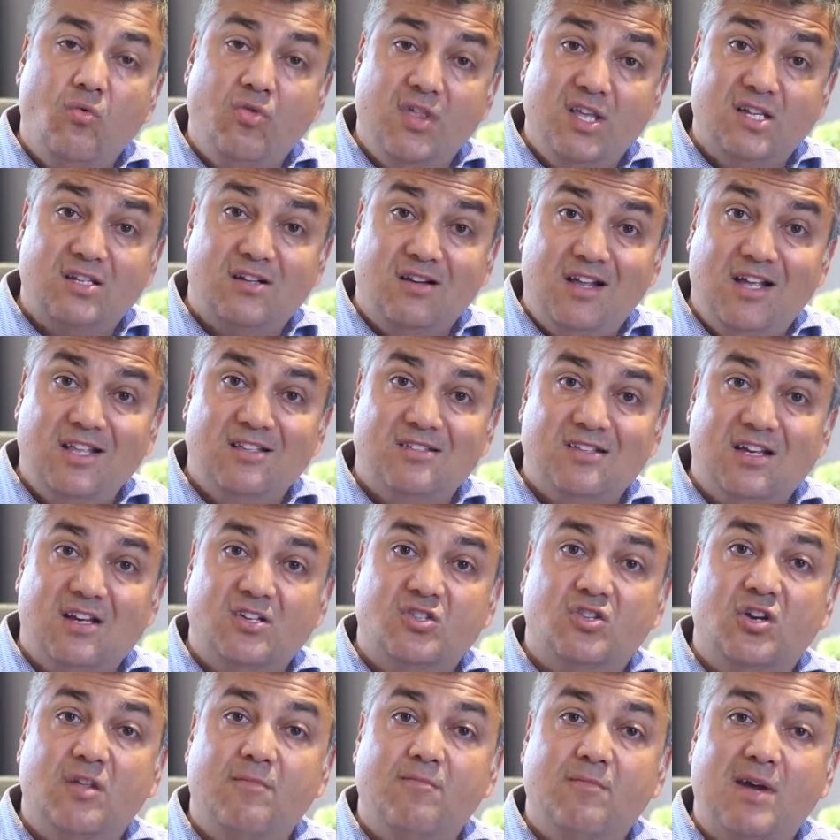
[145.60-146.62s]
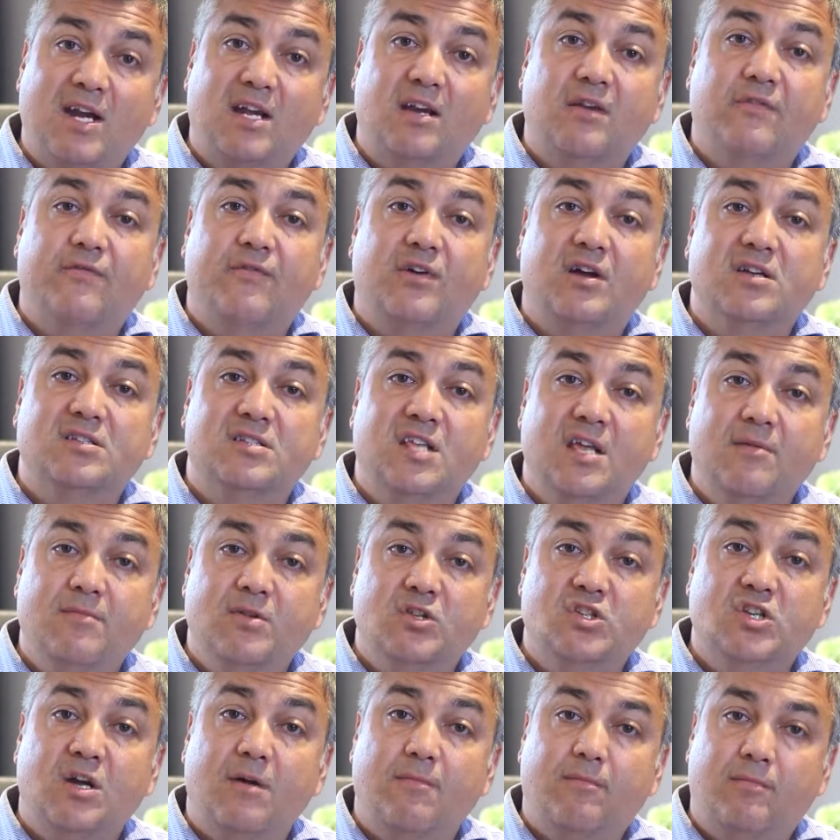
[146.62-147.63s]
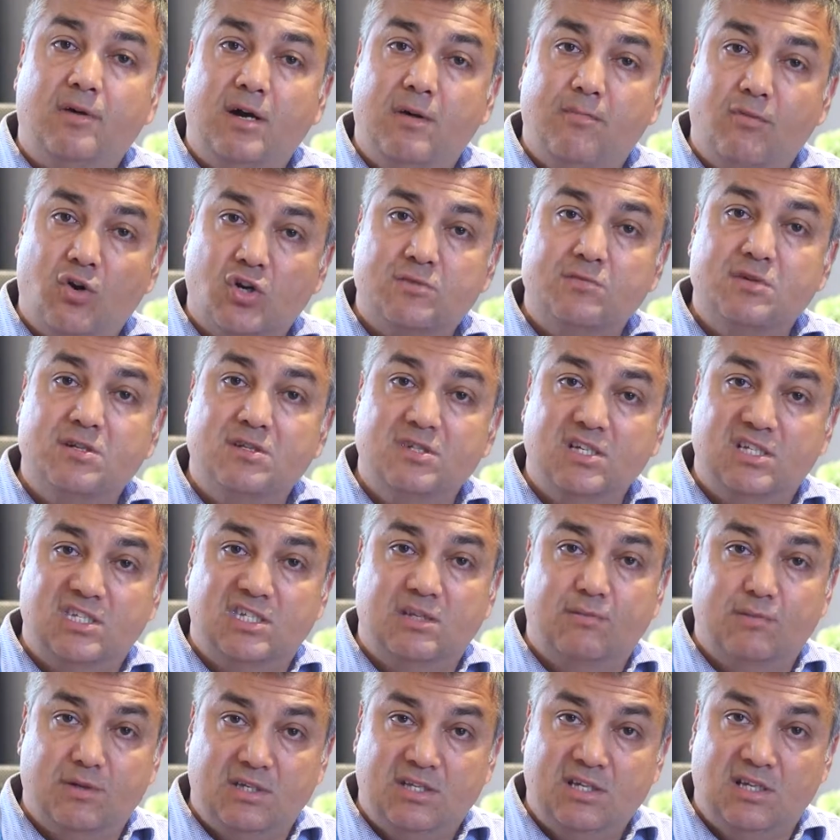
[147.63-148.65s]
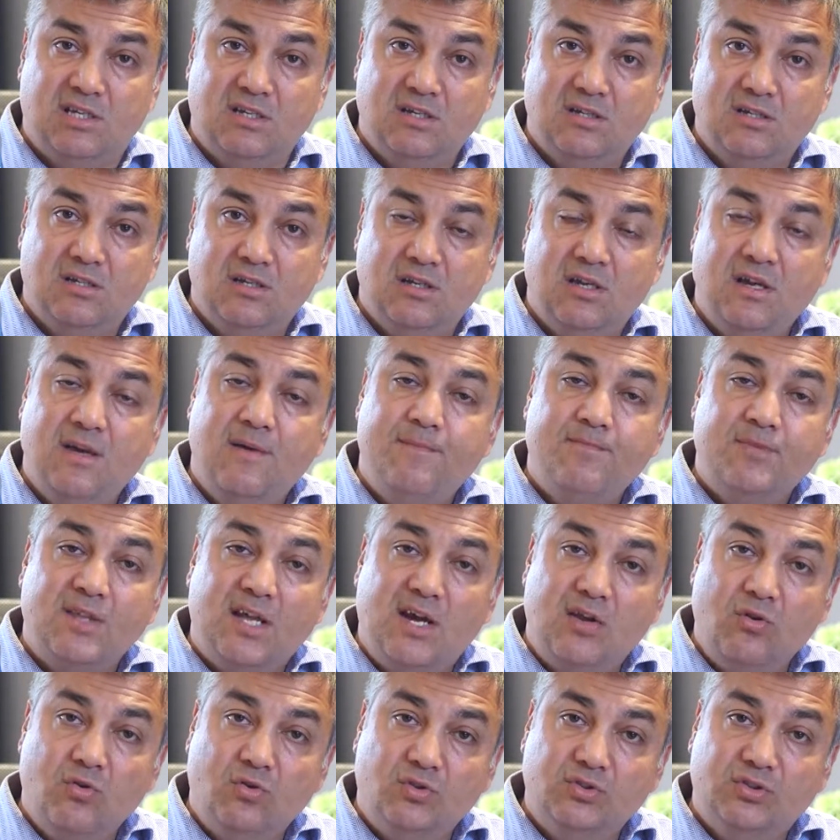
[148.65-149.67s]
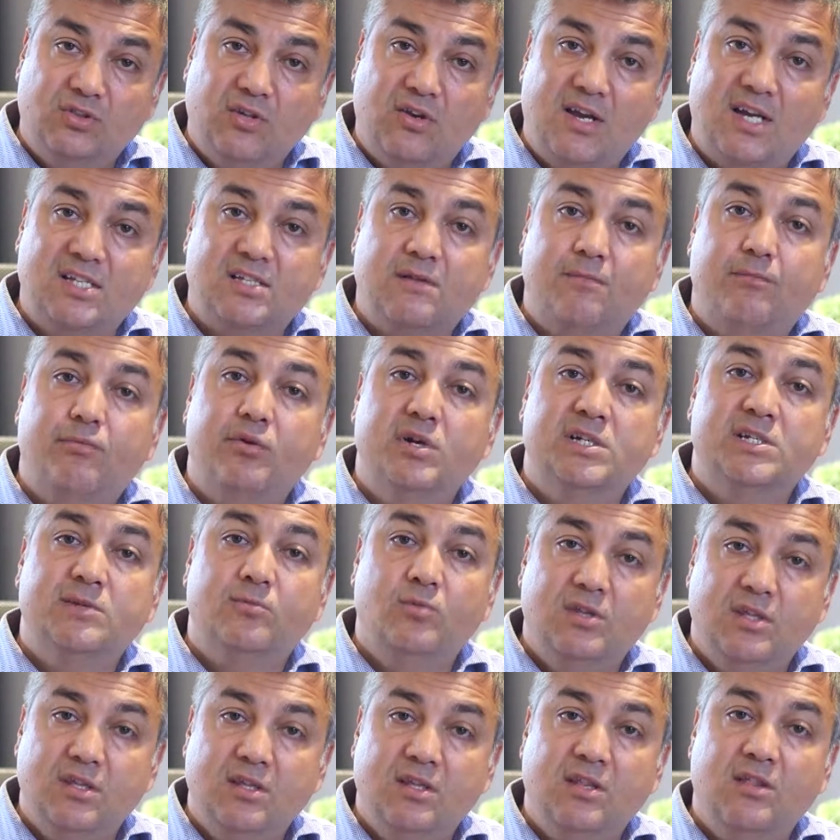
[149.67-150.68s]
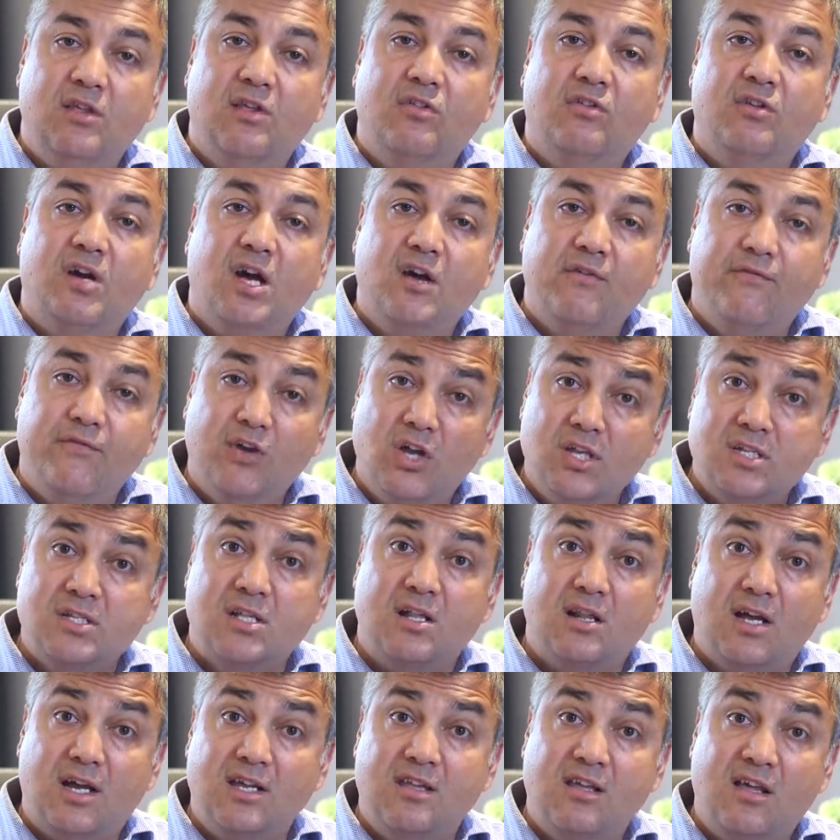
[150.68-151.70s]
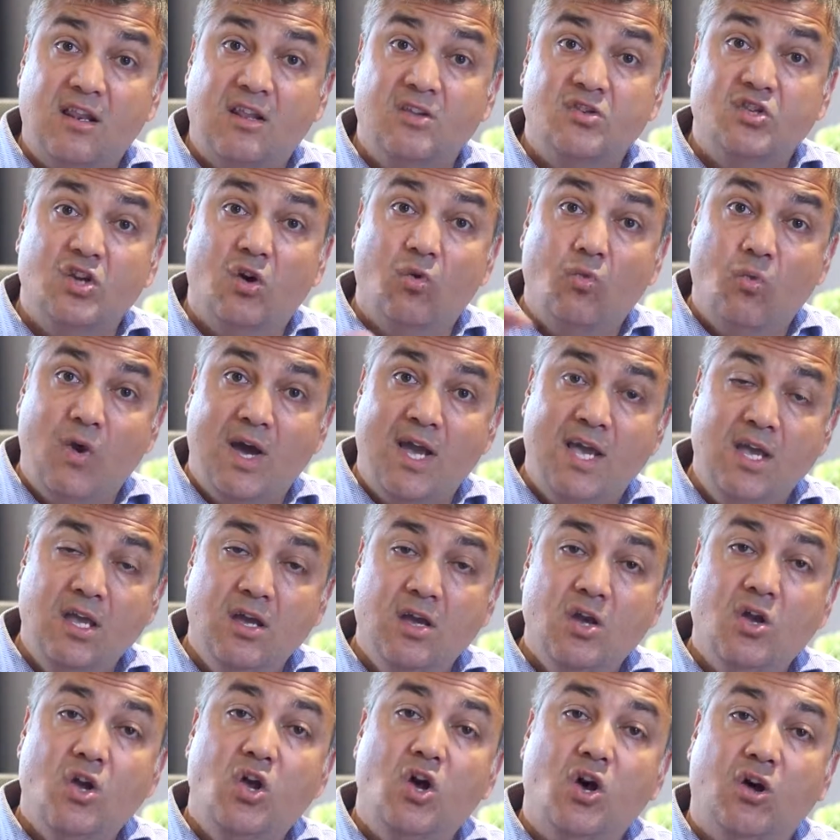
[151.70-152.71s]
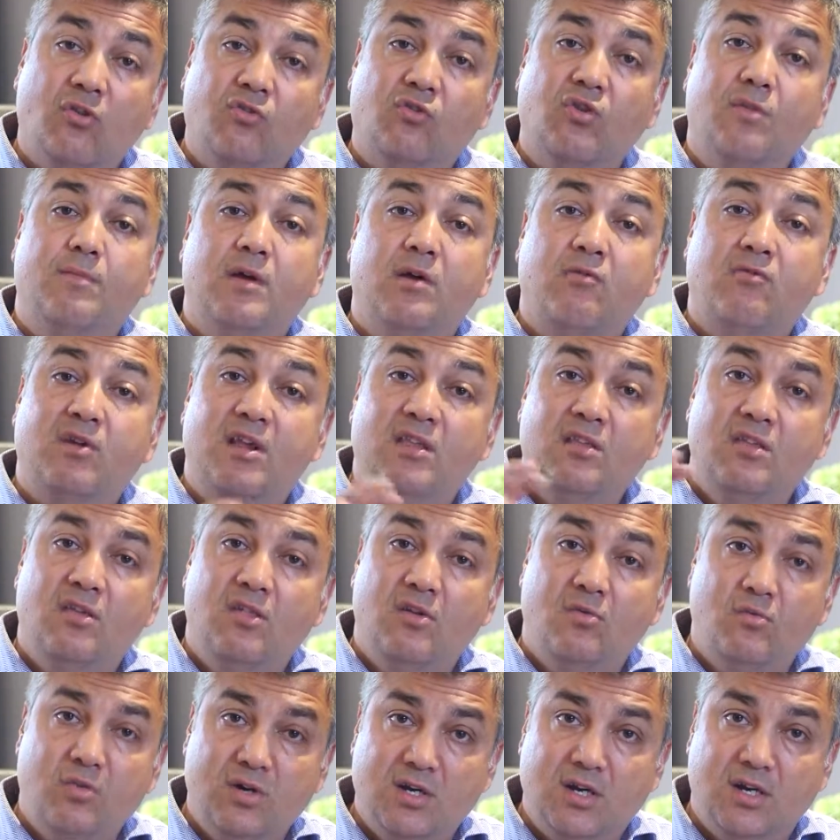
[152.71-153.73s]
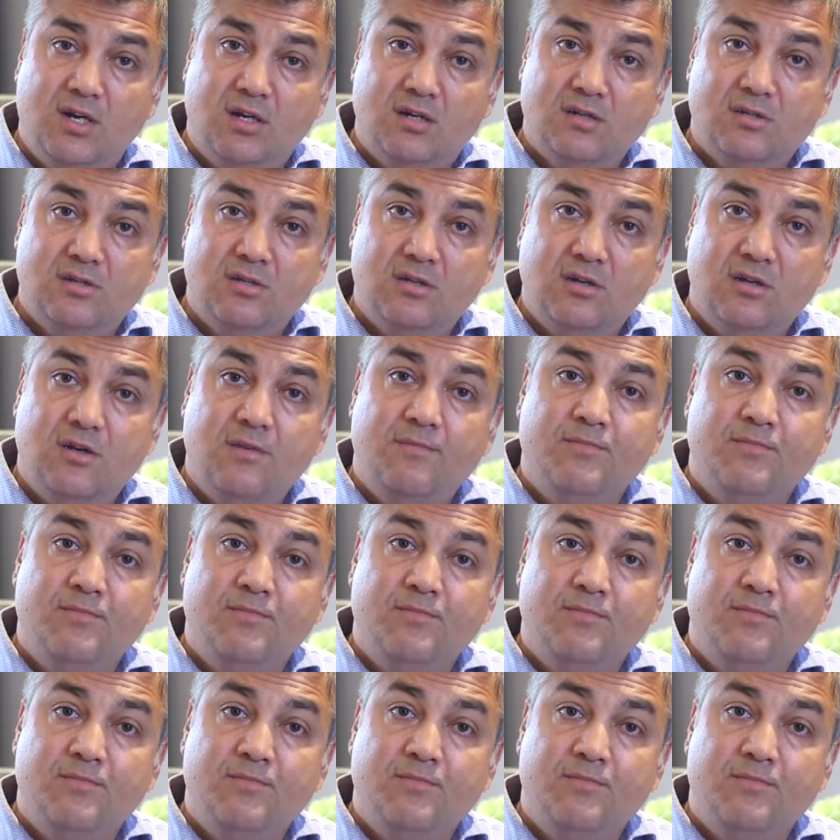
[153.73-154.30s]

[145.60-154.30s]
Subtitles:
This lens actually magnifies the image up by approximately 60%, and also has a prism within it that diverts the light energy away onto a bit of retina that works.